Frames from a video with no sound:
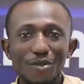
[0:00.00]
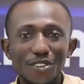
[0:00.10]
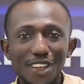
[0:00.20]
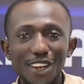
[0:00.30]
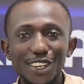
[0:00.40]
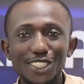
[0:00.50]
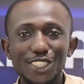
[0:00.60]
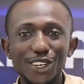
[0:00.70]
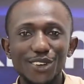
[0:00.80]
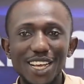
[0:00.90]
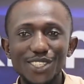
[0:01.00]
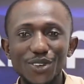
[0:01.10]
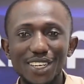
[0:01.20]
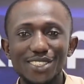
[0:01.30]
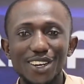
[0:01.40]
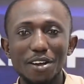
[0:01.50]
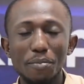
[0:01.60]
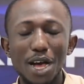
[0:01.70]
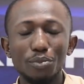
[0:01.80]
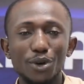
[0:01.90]
Moving on the show, let's quickly talk
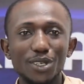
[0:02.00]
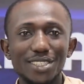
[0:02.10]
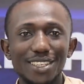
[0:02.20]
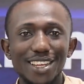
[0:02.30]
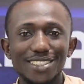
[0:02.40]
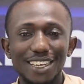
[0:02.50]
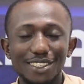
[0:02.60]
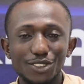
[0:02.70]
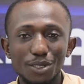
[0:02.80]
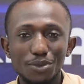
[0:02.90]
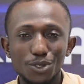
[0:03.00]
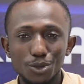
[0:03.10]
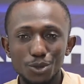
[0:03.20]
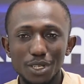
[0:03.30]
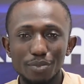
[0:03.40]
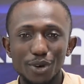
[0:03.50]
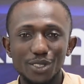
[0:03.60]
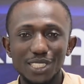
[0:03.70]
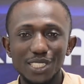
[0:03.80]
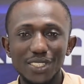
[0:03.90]
about boxing. Let's take a trip to the
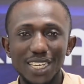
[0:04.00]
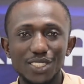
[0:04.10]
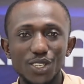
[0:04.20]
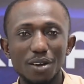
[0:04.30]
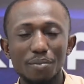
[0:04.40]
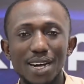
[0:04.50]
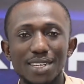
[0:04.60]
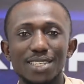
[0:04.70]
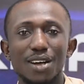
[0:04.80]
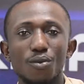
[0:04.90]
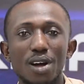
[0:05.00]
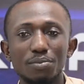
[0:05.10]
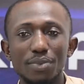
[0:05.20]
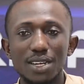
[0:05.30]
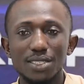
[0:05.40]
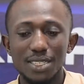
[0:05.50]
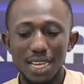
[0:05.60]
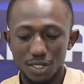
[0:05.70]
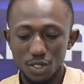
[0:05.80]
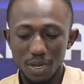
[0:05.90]
boxing ring and talk about one bout
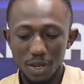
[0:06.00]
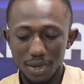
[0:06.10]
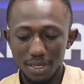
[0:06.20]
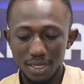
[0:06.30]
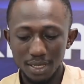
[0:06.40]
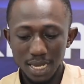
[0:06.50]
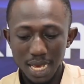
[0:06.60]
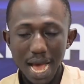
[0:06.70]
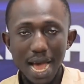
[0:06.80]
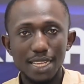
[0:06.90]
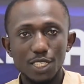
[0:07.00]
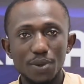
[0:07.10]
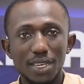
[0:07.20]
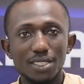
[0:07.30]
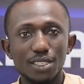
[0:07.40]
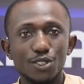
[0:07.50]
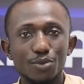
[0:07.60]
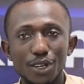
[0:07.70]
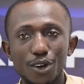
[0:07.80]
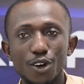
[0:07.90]
that so many persons are expecting to
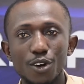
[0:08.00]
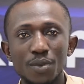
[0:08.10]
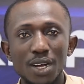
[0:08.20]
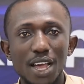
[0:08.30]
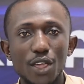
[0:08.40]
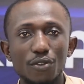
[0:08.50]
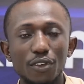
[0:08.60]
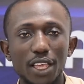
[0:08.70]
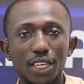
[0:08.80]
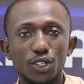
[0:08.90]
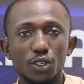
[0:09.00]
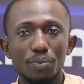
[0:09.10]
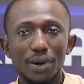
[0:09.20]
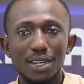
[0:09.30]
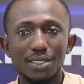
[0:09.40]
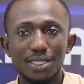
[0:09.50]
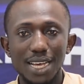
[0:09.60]
become a unification bout.